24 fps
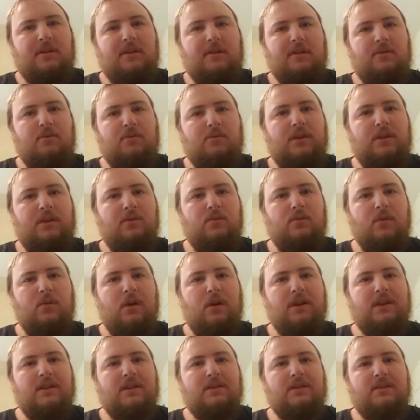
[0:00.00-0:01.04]
we
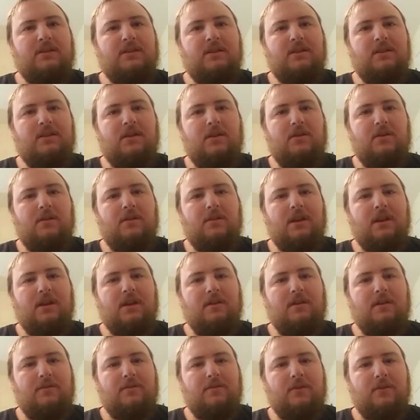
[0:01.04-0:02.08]
wanted to go
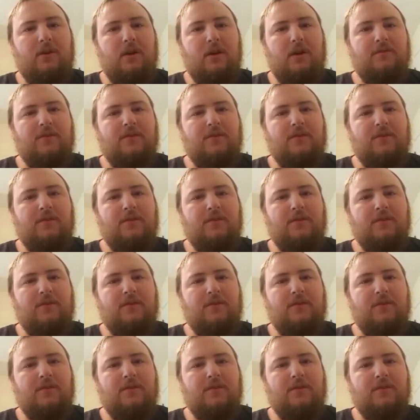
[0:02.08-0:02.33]
there for our